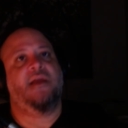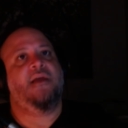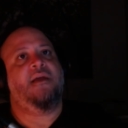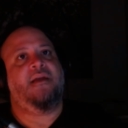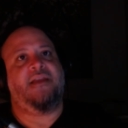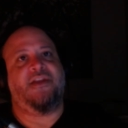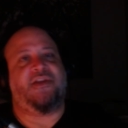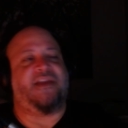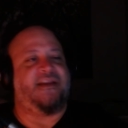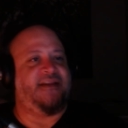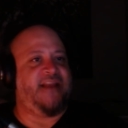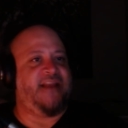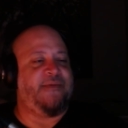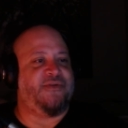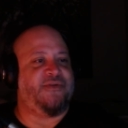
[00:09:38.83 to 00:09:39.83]
You can
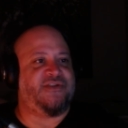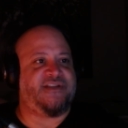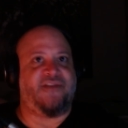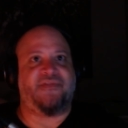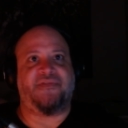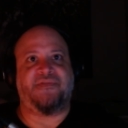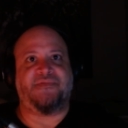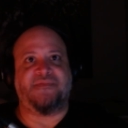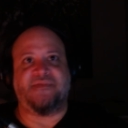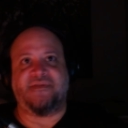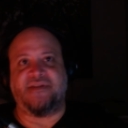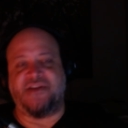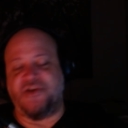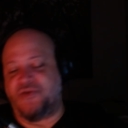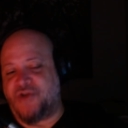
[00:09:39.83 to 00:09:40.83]
name yourself,
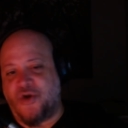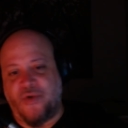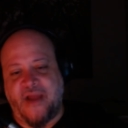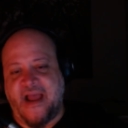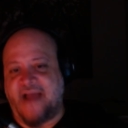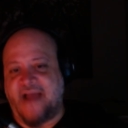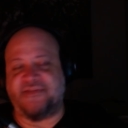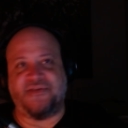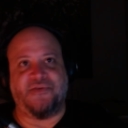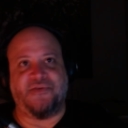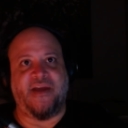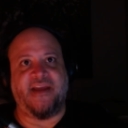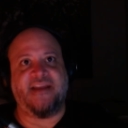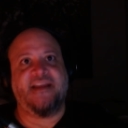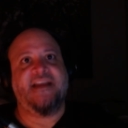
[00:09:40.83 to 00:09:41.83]
you don't have to,
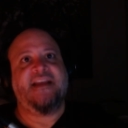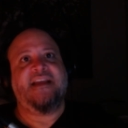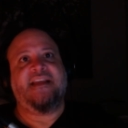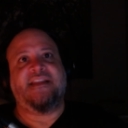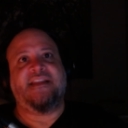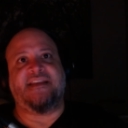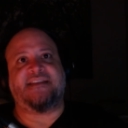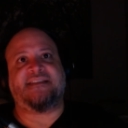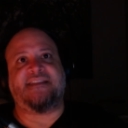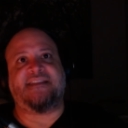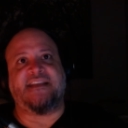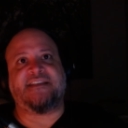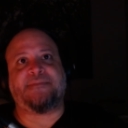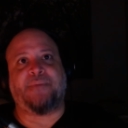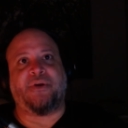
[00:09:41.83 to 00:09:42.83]
right?
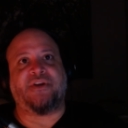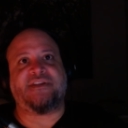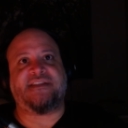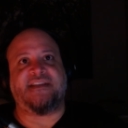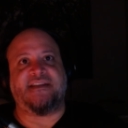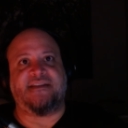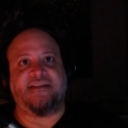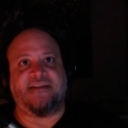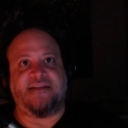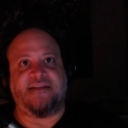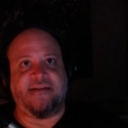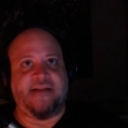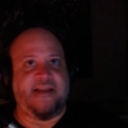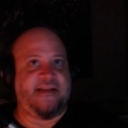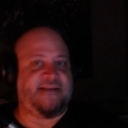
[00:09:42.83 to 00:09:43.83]
This person
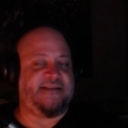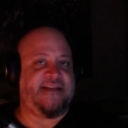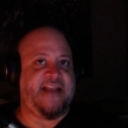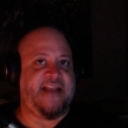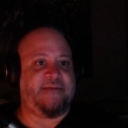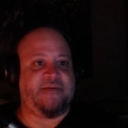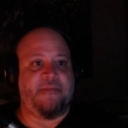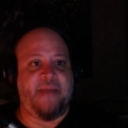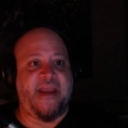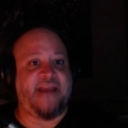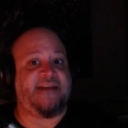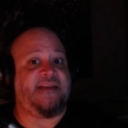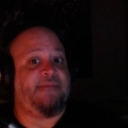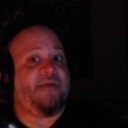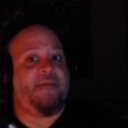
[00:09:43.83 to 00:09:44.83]
is named
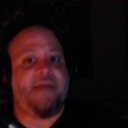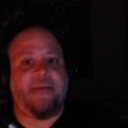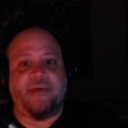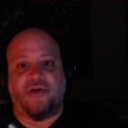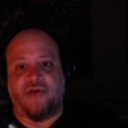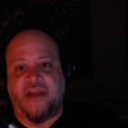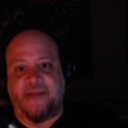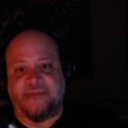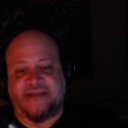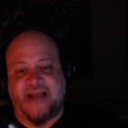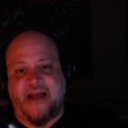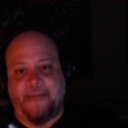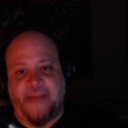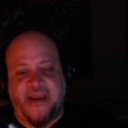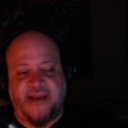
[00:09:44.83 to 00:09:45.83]
Mandy, but maybe her name's
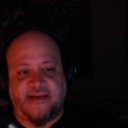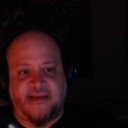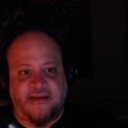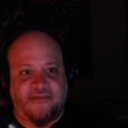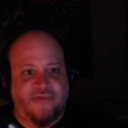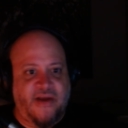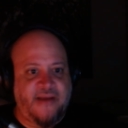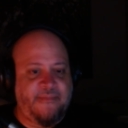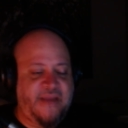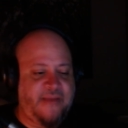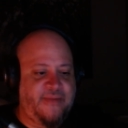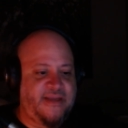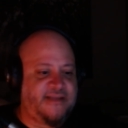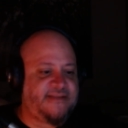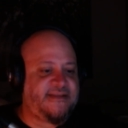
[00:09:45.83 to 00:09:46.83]
not Mandy, right?
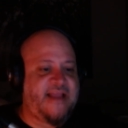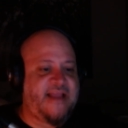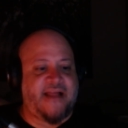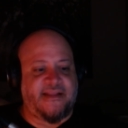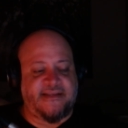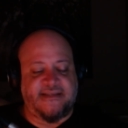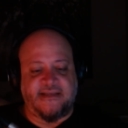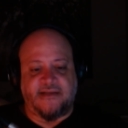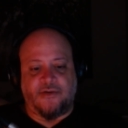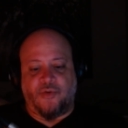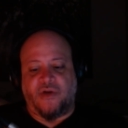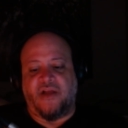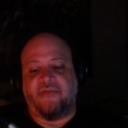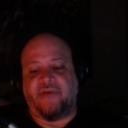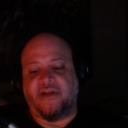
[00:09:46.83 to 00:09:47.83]
Maybe it's Allison or
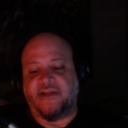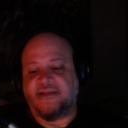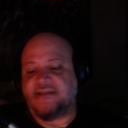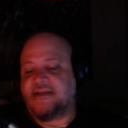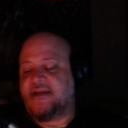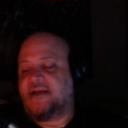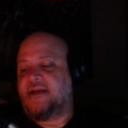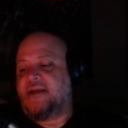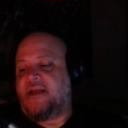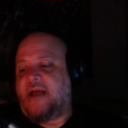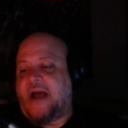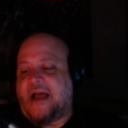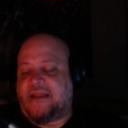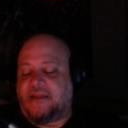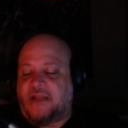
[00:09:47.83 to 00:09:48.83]
whatever it is.
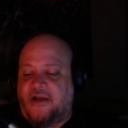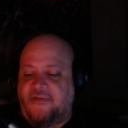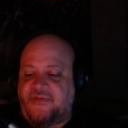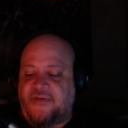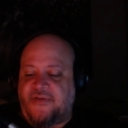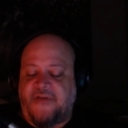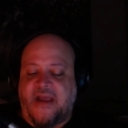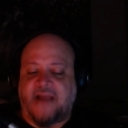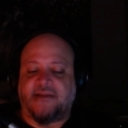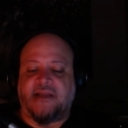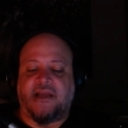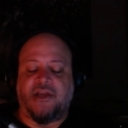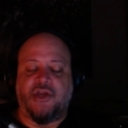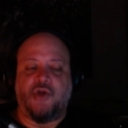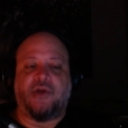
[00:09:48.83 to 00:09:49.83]
I love the fact
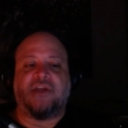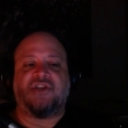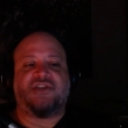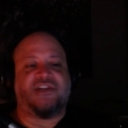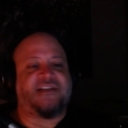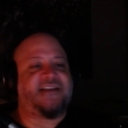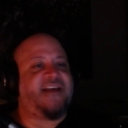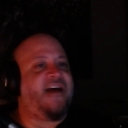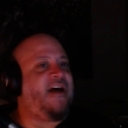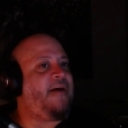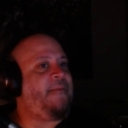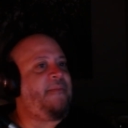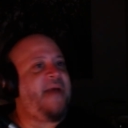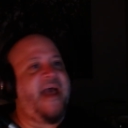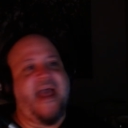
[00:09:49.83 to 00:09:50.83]
that you can just
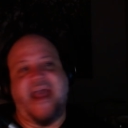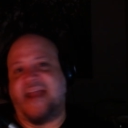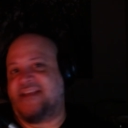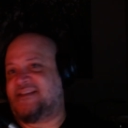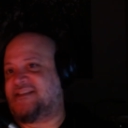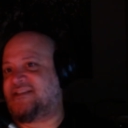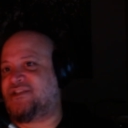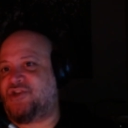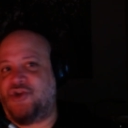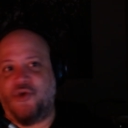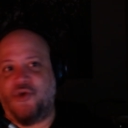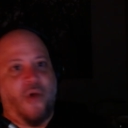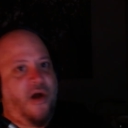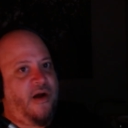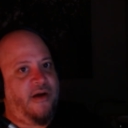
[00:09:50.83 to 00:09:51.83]
come as
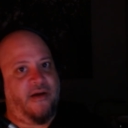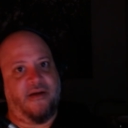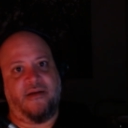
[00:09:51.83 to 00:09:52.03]
you are,